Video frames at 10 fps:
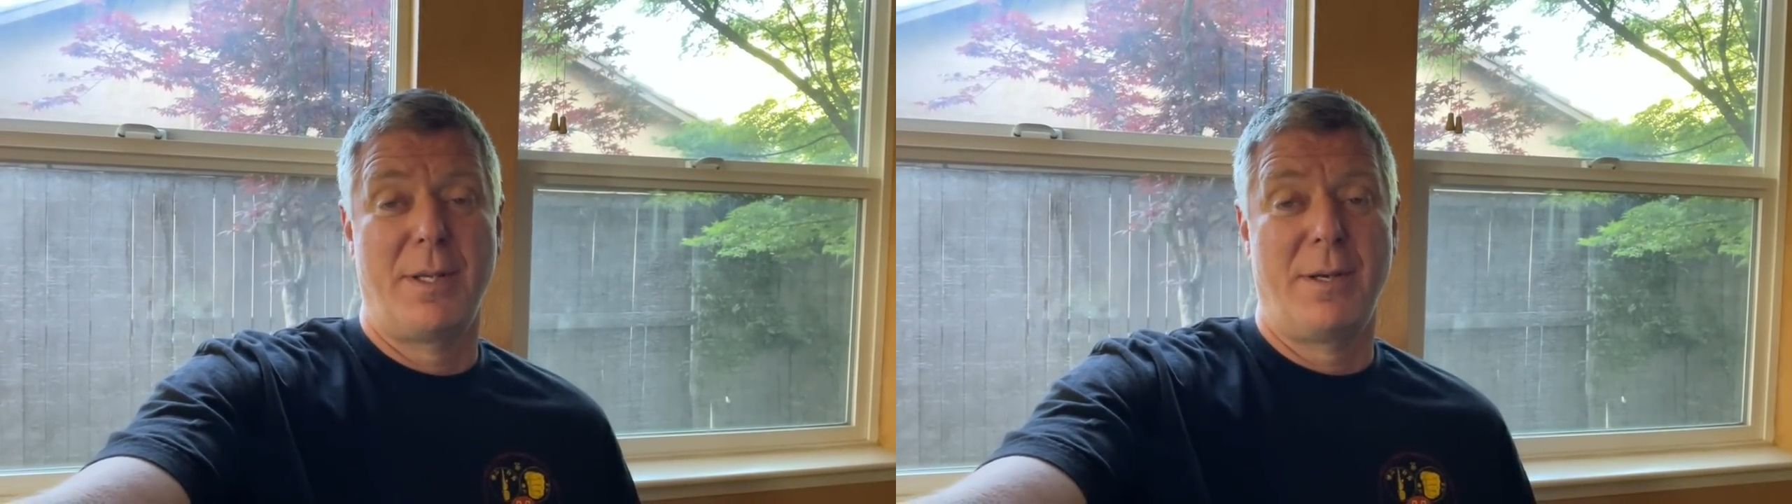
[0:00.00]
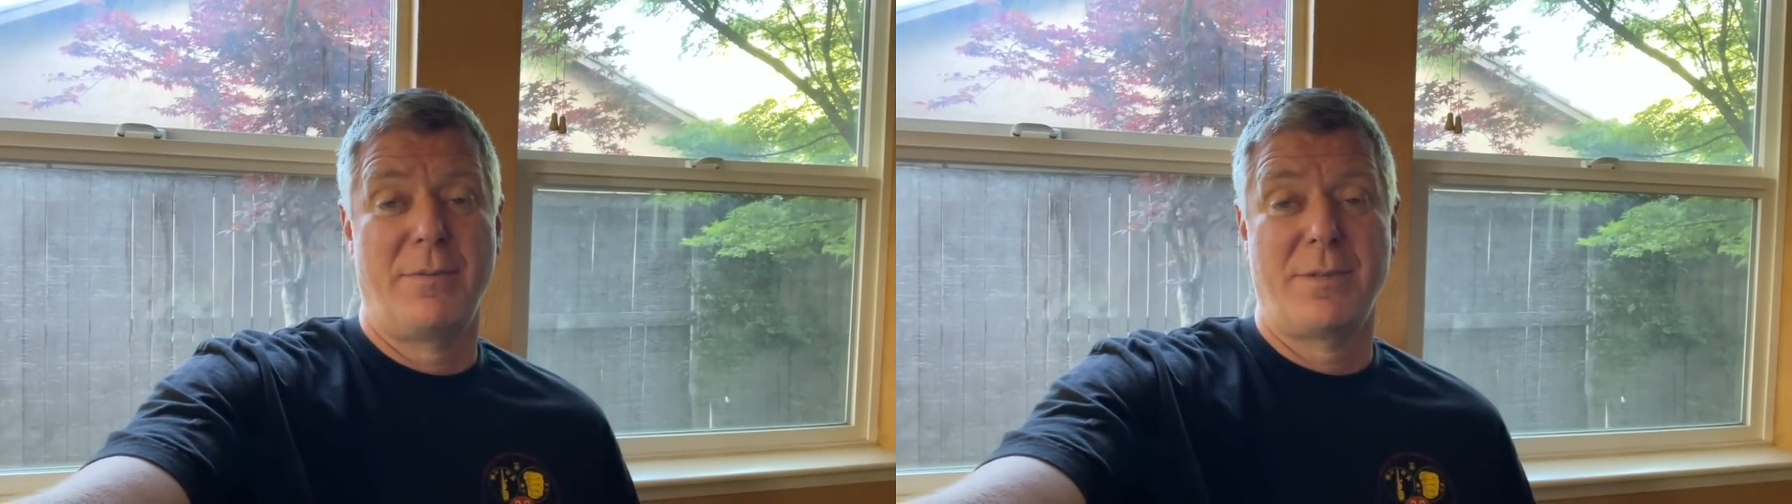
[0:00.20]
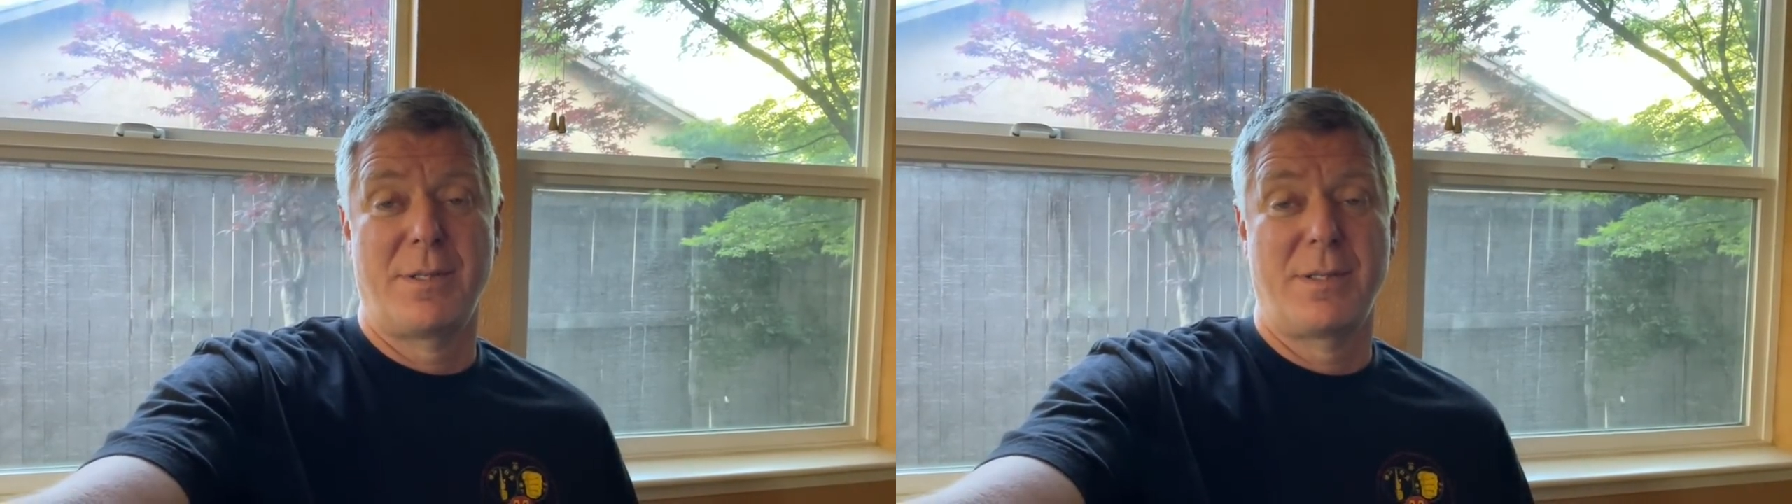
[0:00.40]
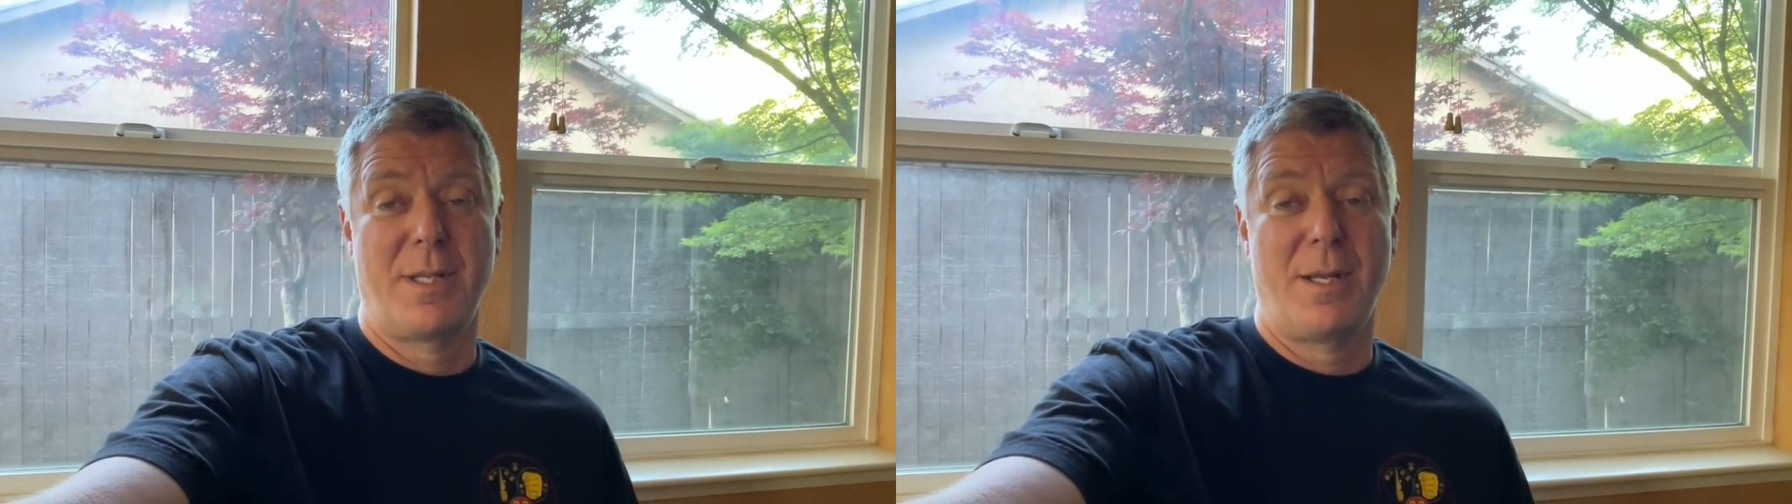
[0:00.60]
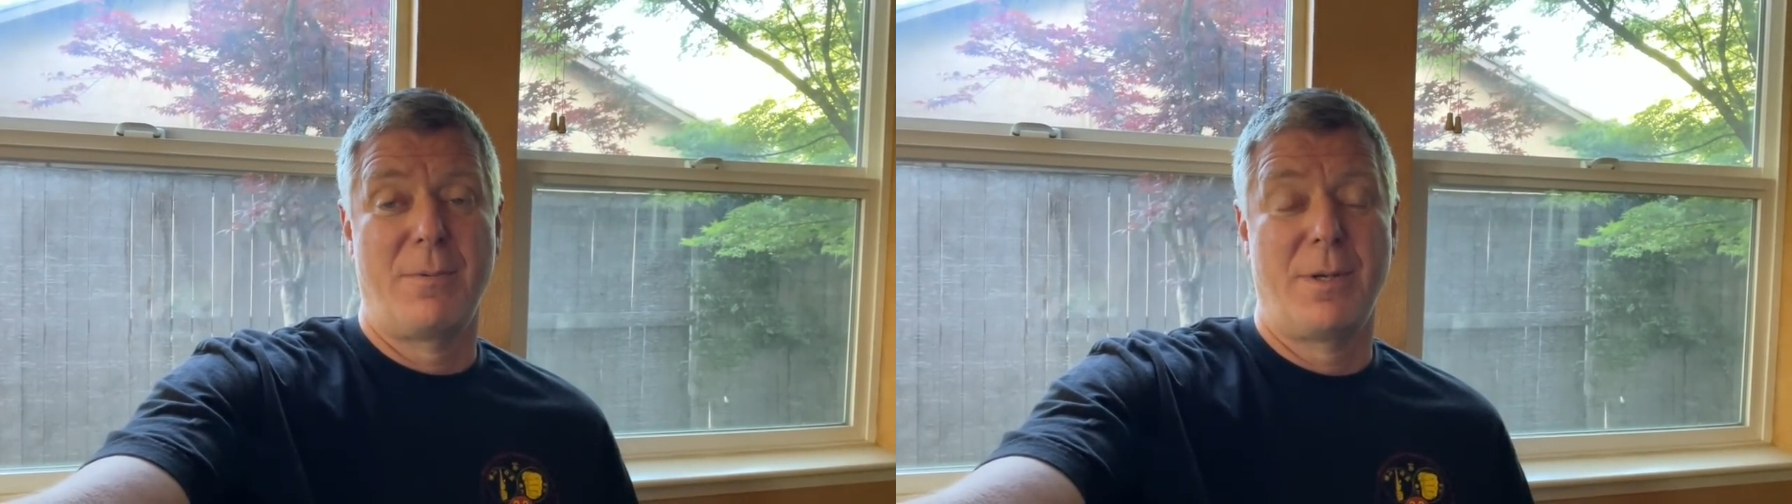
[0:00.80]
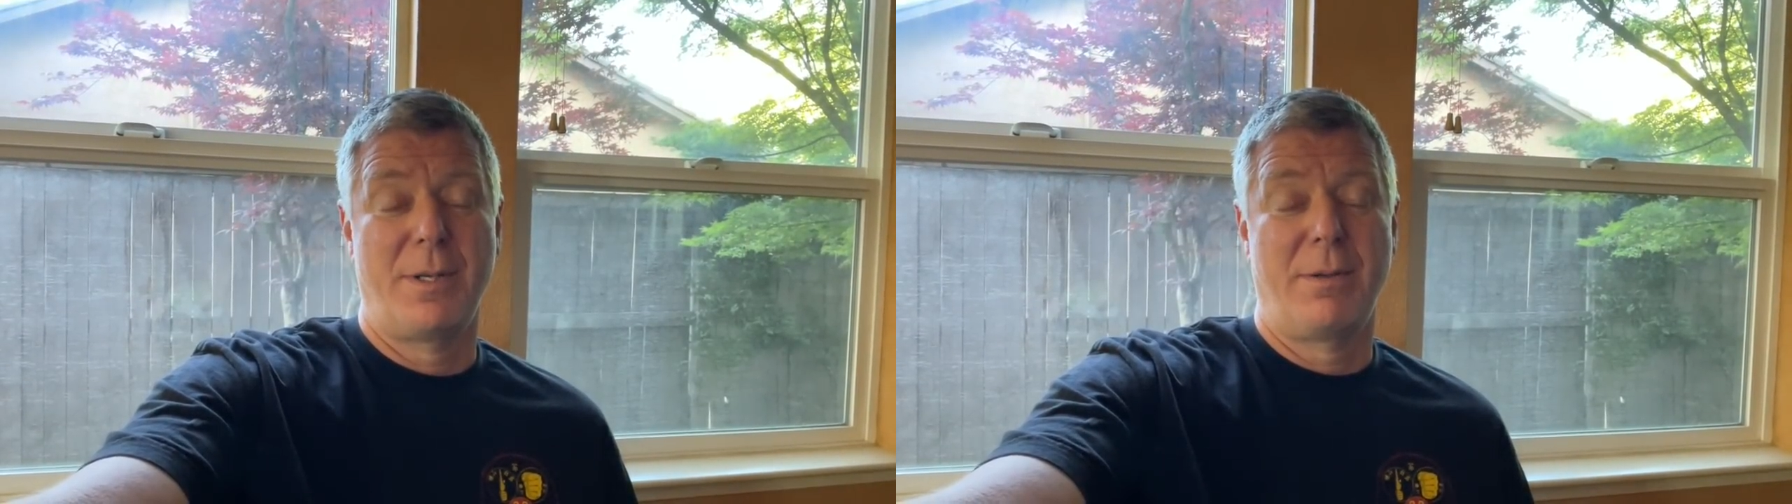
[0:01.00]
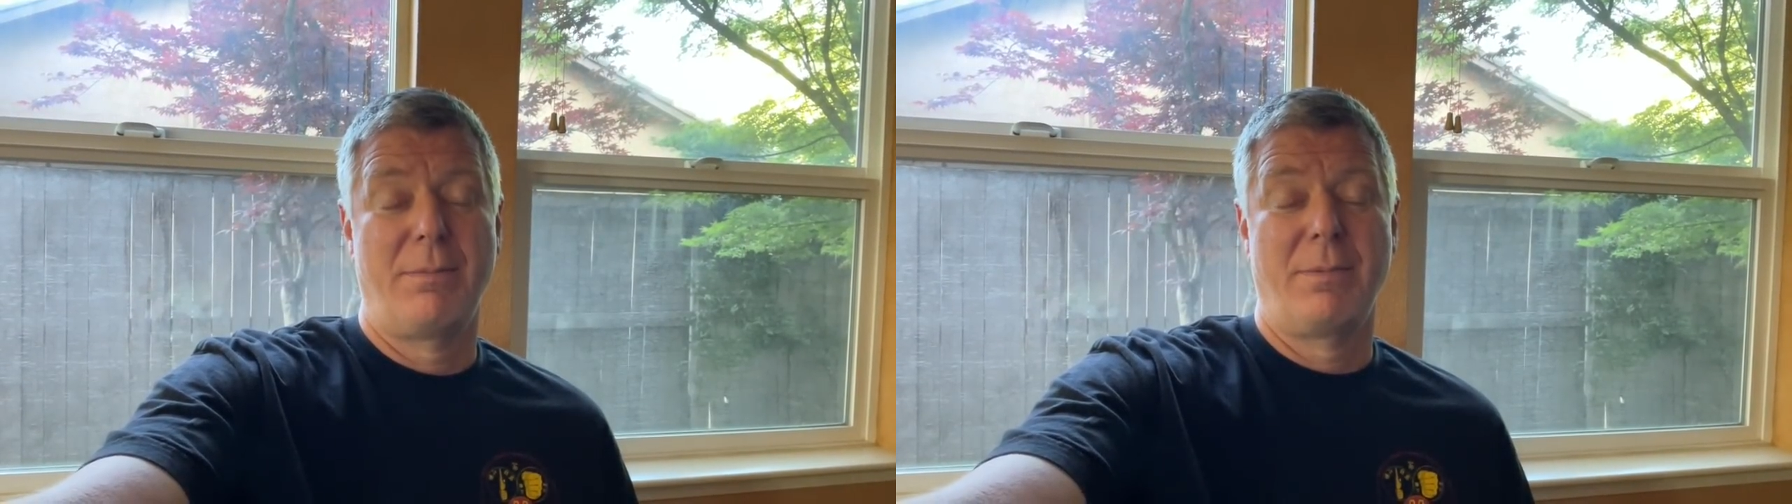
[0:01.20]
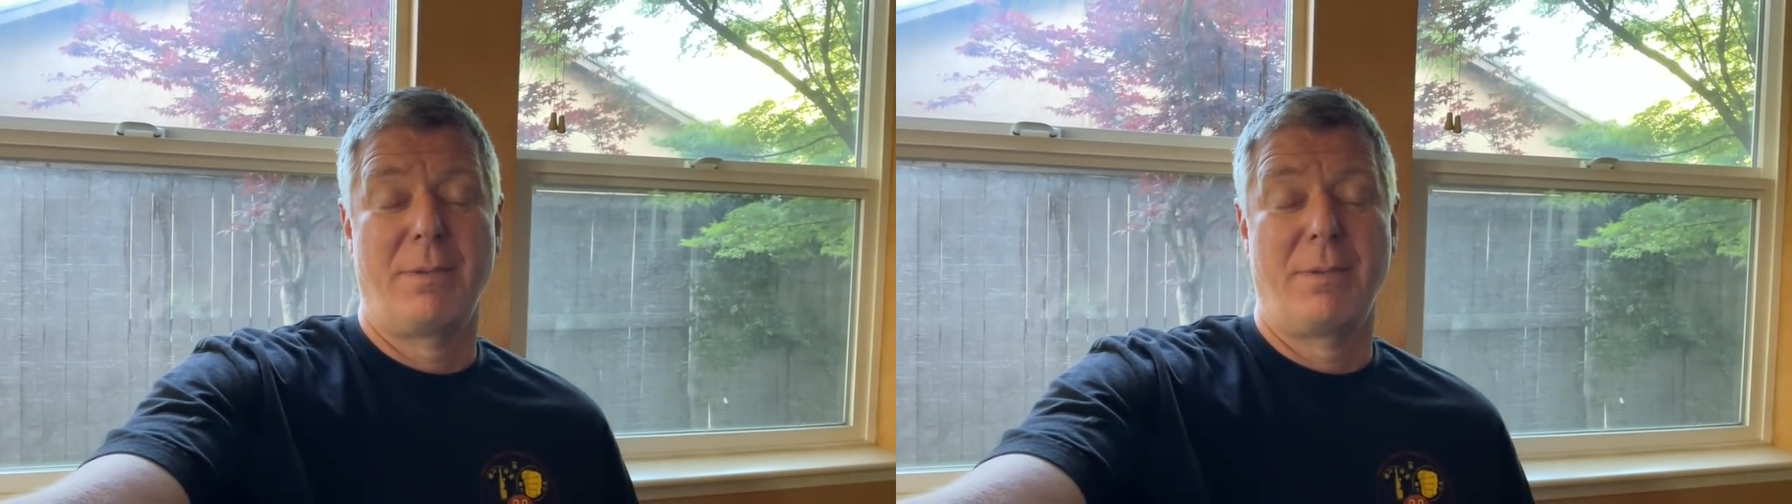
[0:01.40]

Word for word: there since day one,